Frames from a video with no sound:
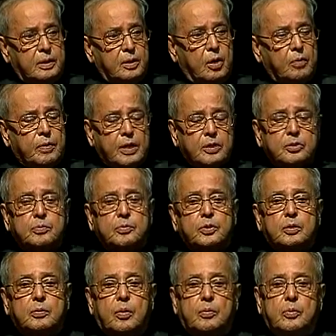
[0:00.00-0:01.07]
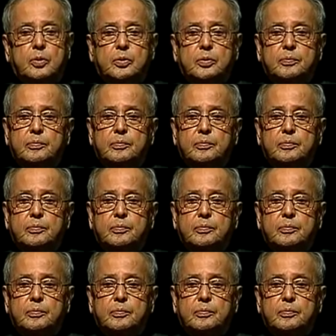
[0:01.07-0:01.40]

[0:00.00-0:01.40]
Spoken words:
of Rashtrapati Bhavan,